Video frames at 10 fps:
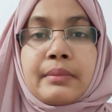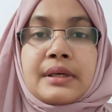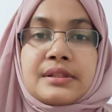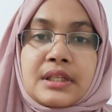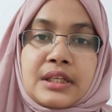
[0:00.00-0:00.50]

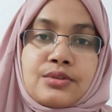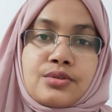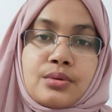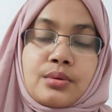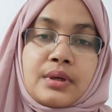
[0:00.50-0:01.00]
By saying
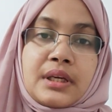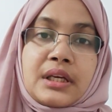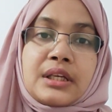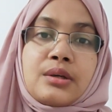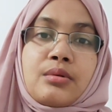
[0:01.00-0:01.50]
so,
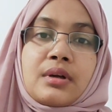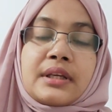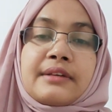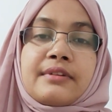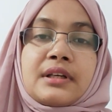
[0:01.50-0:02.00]
you
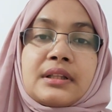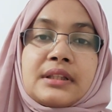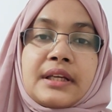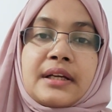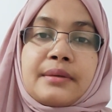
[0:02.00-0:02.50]
are giving a
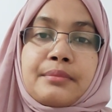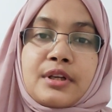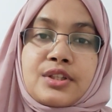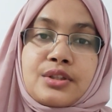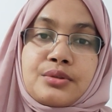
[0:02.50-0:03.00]
clear
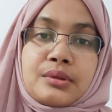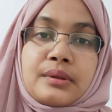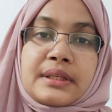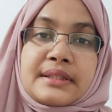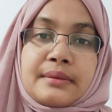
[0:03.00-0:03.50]
impression to
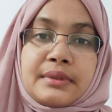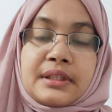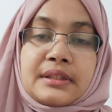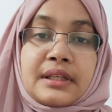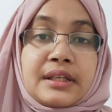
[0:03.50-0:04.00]
your
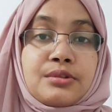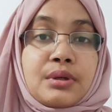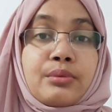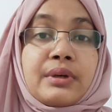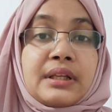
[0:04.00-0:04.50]
examiner that
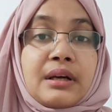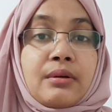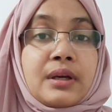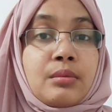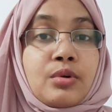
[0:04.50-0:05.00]
you are well
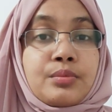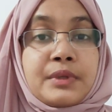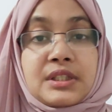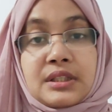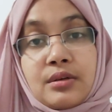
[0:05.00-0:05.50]
aware about
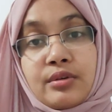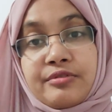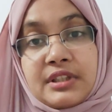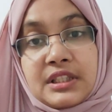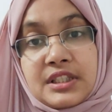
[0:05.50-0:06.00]
patient
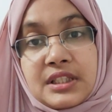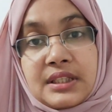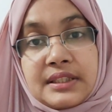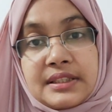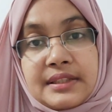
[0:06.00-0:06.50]

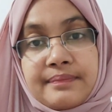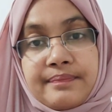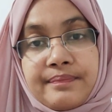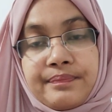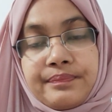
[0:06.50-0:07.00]
confidentiality.
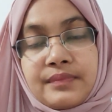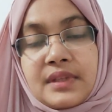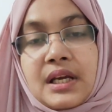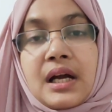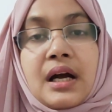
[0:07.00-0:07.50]

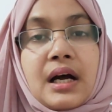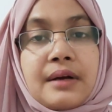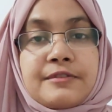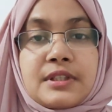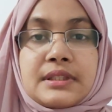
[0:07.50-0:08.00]

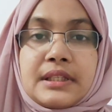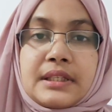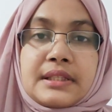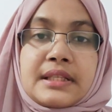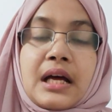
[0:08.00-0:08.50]
After
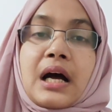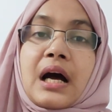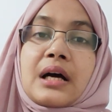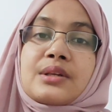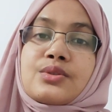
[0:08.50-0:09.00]
this,
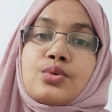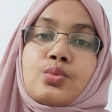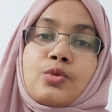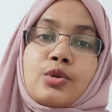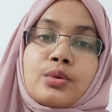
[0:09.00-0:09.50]
ask
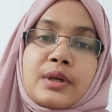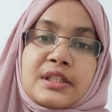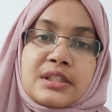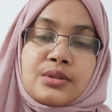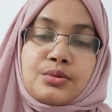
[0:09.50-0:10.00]
2 more
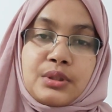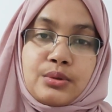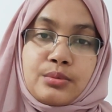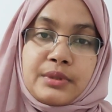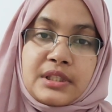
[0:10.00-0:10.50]
questions to
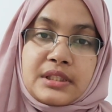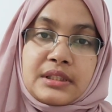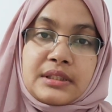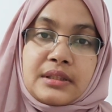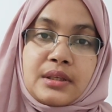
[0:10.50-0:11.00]
your
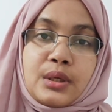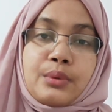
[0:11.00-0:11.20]
patient.